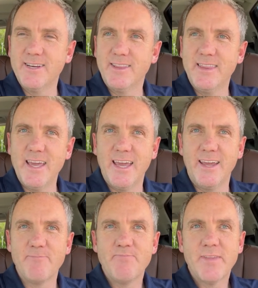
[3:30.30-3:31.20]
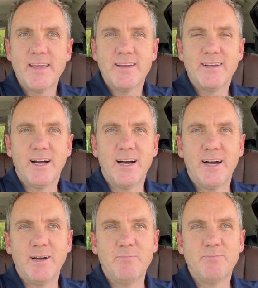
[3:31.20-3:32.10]
thing,
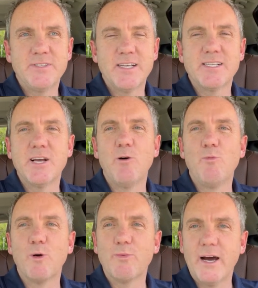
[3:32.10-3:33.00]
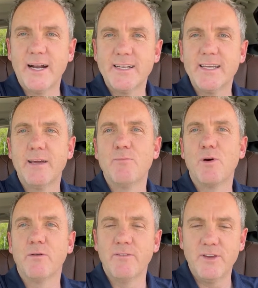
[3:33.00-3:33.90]
to sell more product, to get
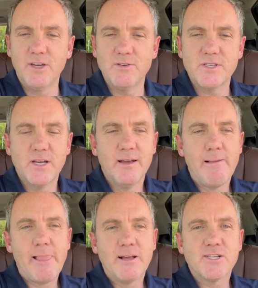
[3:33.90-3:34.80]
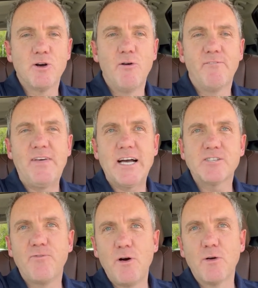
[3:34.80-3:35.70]
more reviews. So fast
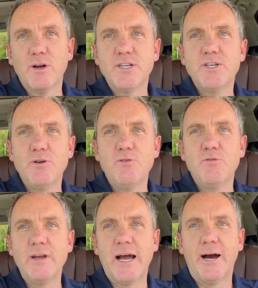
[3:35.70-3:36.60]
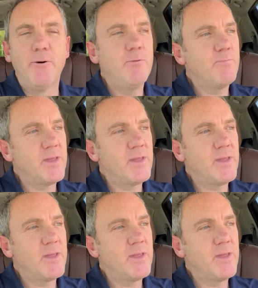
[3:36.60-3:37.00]
forward to now.